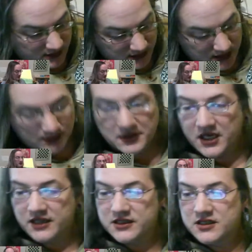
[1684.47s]
and I'm going to
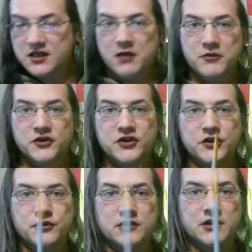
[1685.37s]
get this number
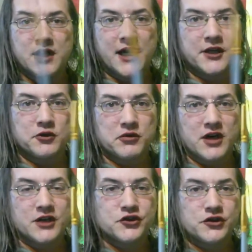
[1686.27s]
2 liner
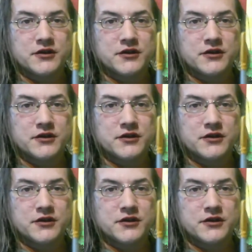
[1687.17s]
brush.